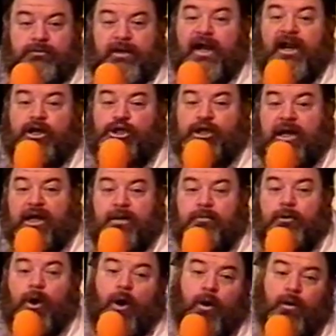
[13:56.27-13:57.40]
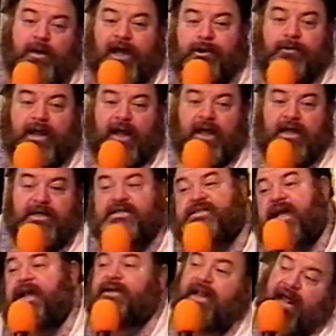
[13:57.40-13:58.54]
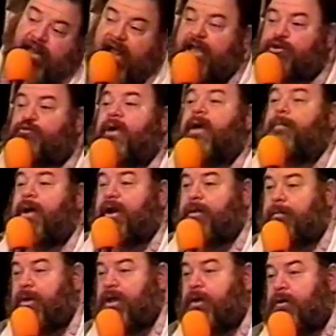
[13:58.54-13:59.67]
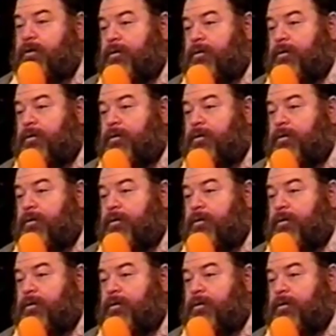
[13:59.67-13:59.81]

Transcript: Not Hashem, gold. I don't know. Send that last rabbi to me.